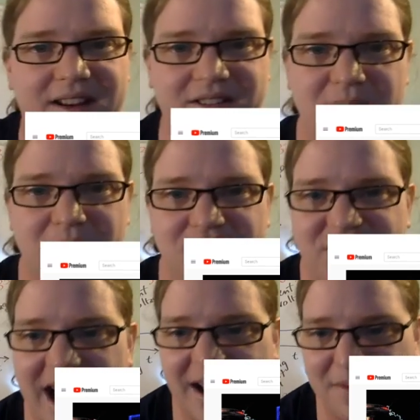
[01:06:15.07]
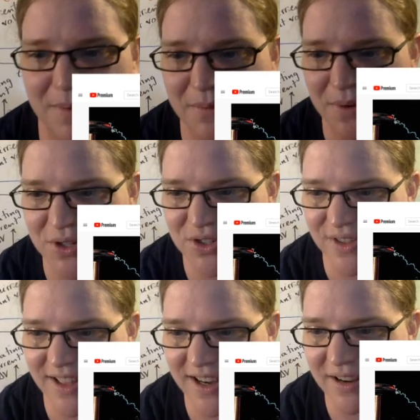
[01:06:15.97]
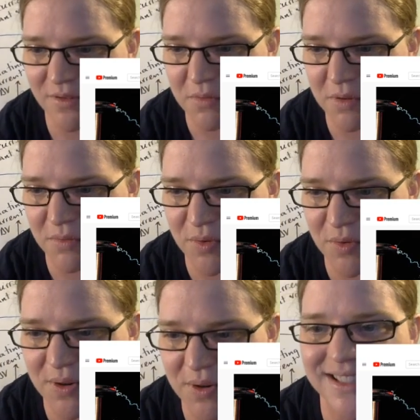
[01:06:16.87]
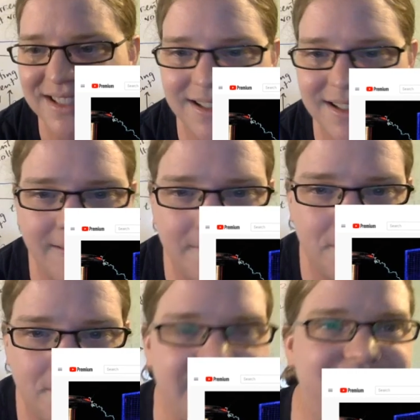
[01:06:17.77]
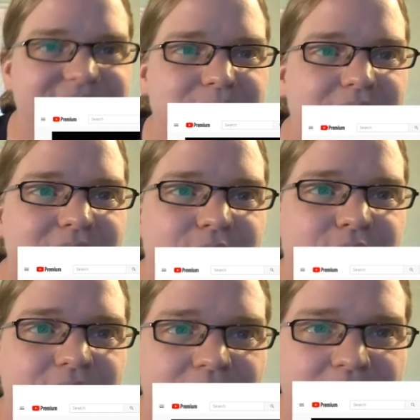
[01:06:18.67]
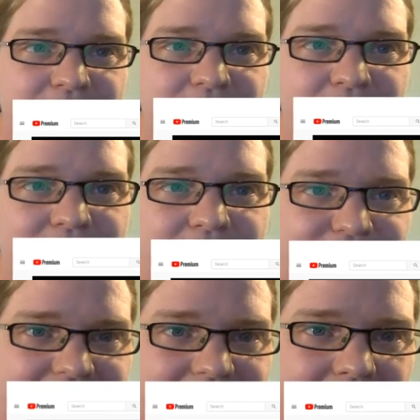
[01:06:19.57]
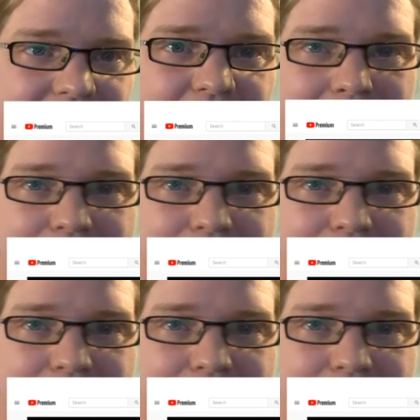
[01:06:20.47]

I'll double check, but I'm pretty sure that I remember what it was. Yes, I'm right. 33313. Okay.